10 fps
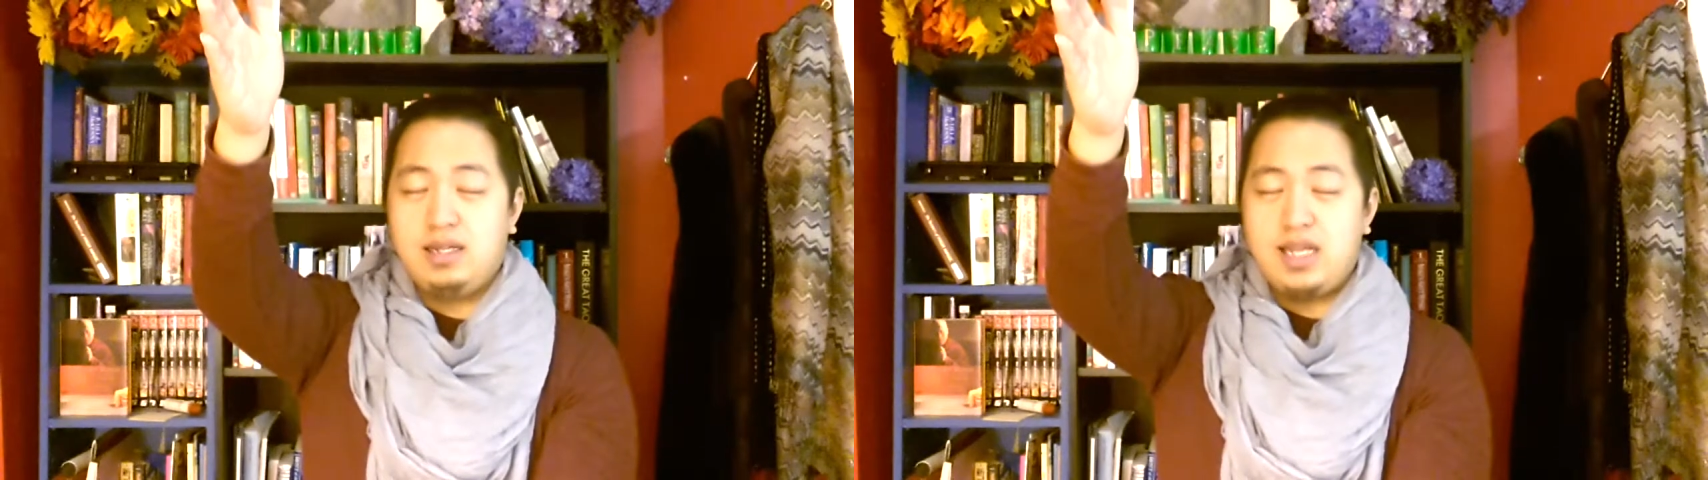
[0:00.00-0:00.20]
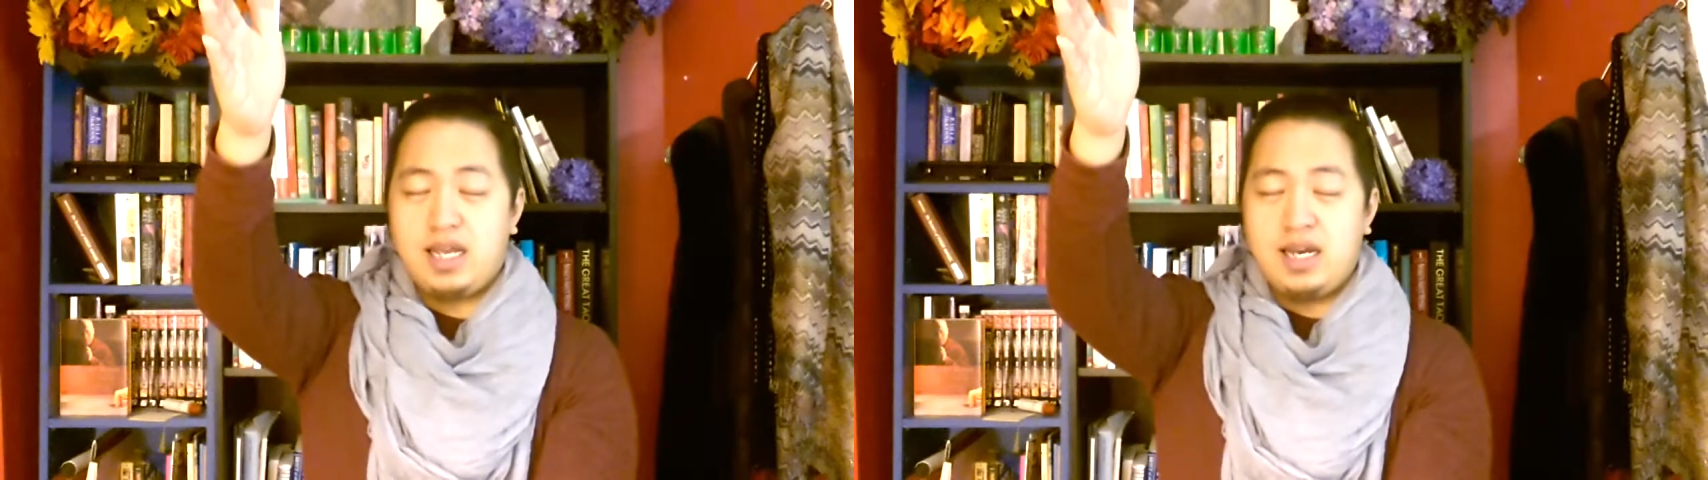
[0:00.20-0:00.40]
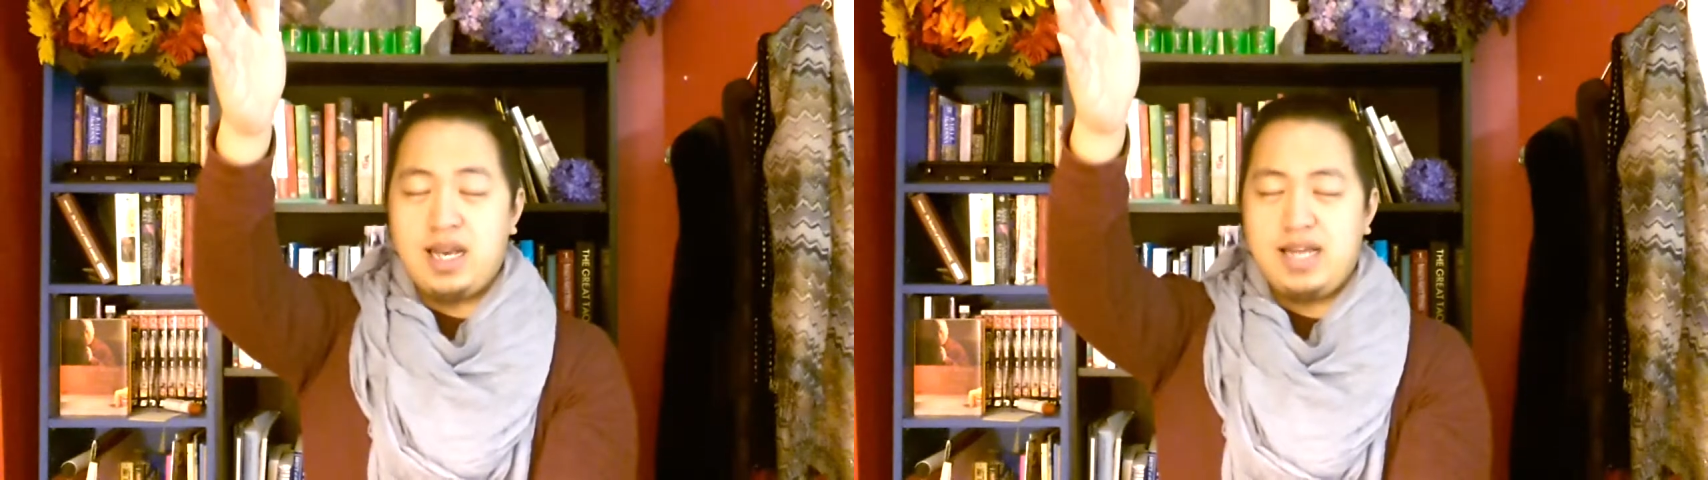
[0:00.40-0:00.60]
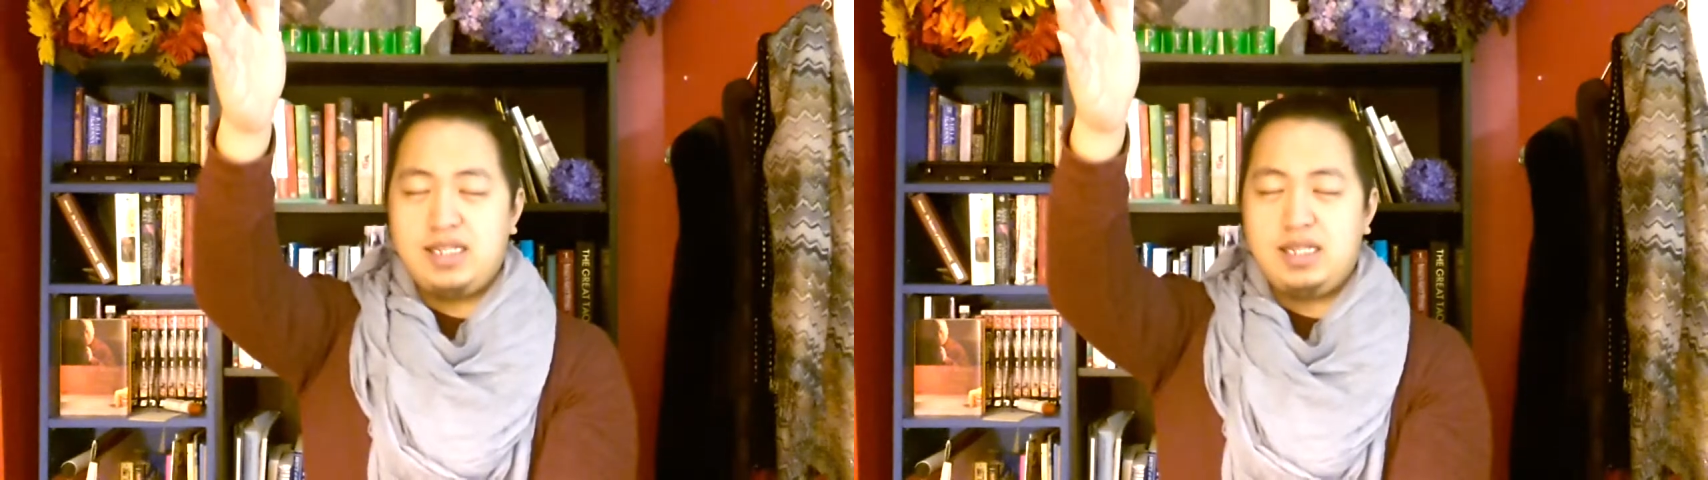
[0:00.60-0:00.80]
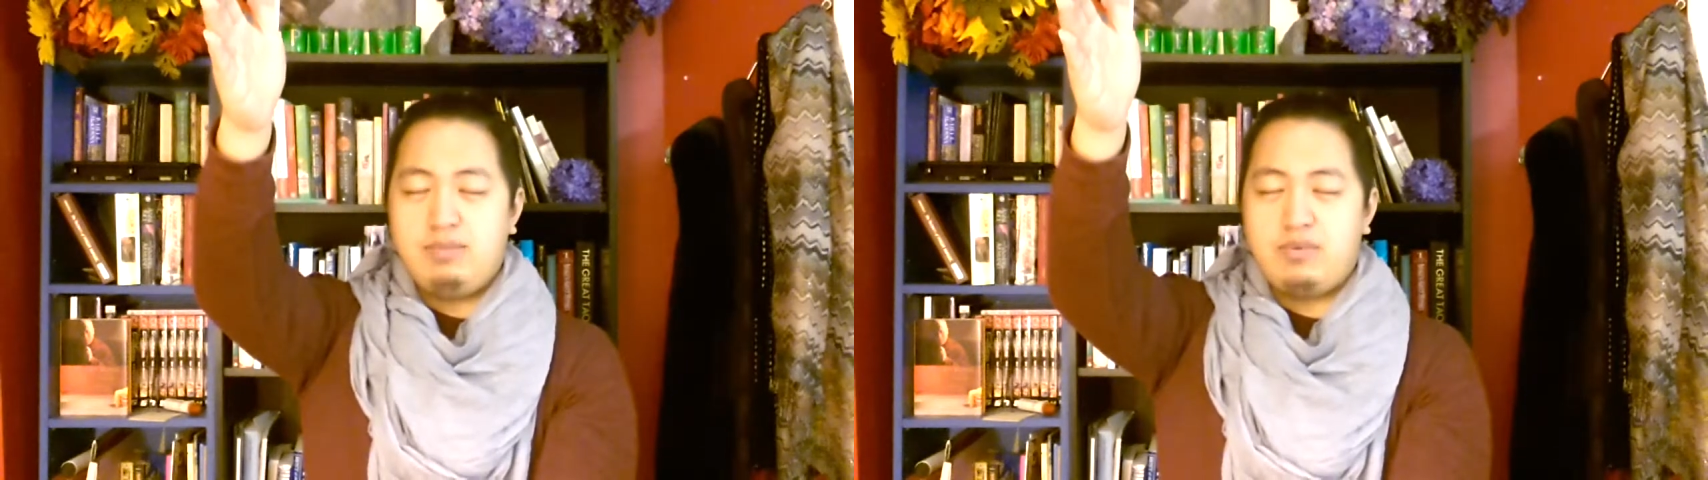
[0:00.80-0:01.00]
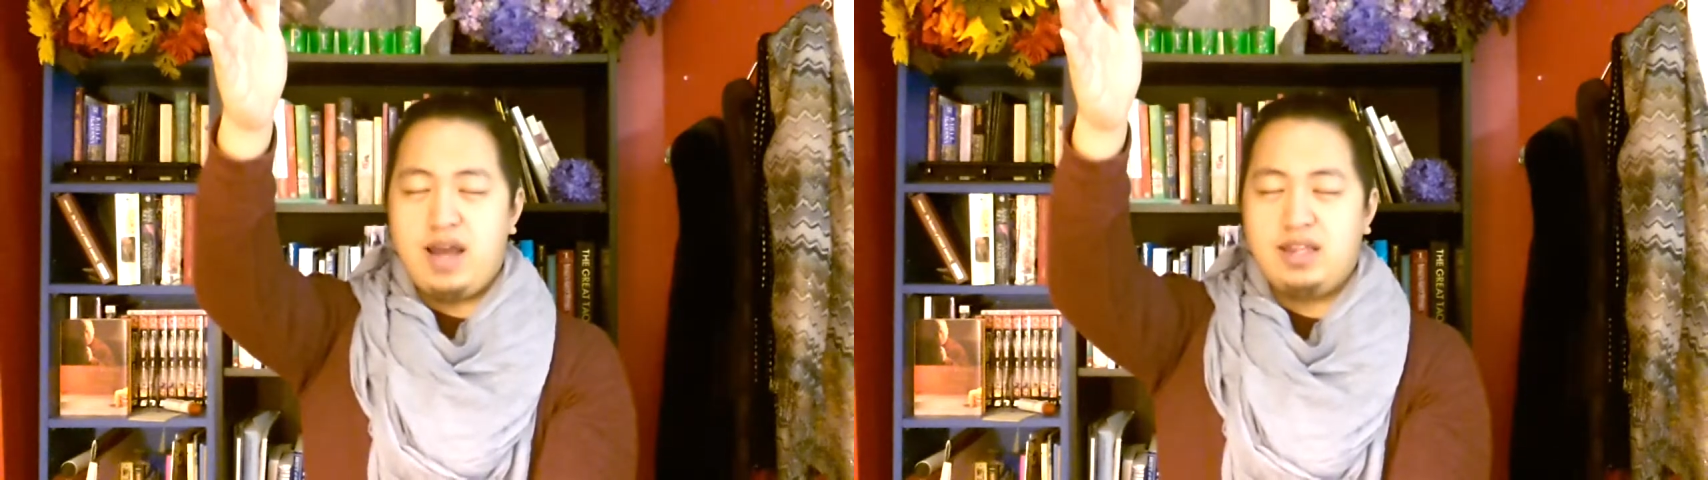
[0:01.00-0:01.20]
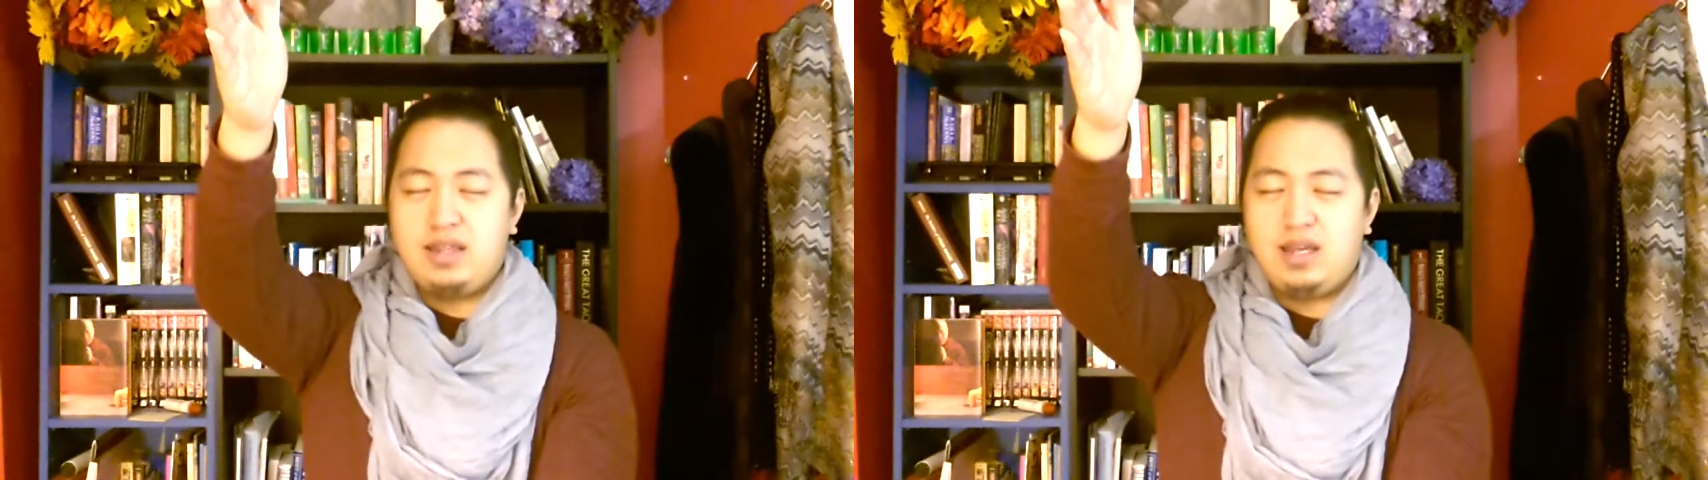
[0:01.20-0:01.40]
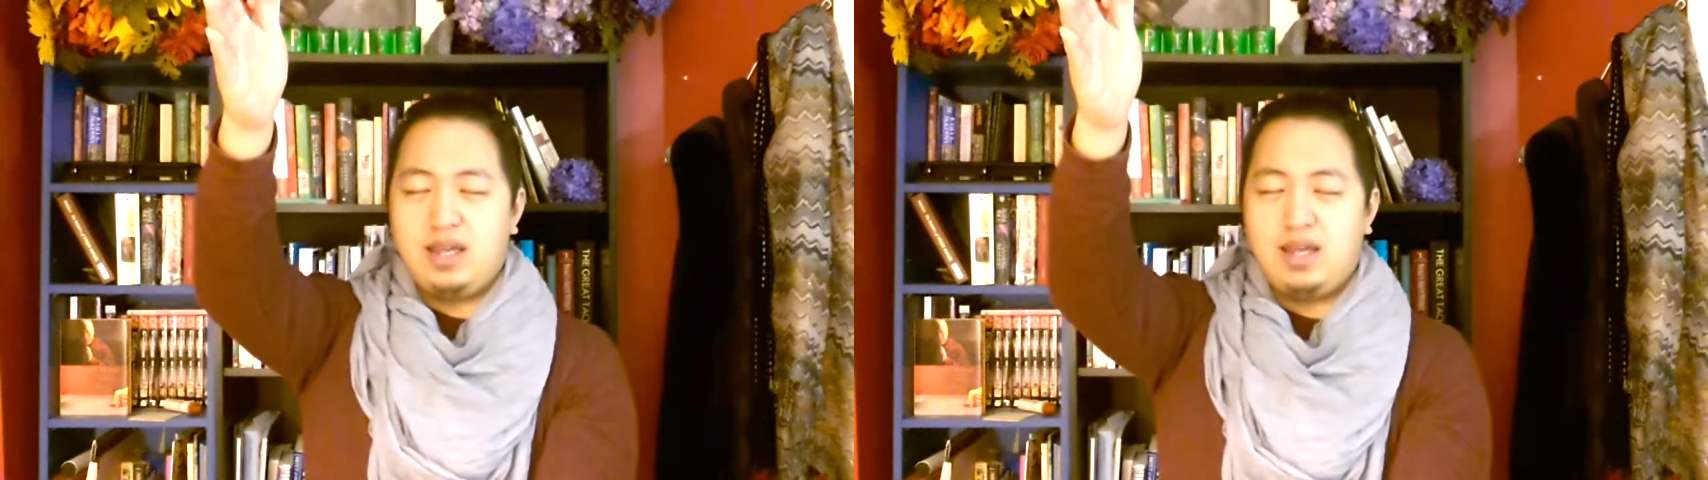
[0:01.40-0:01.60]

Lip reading: Taking a nice deep breath,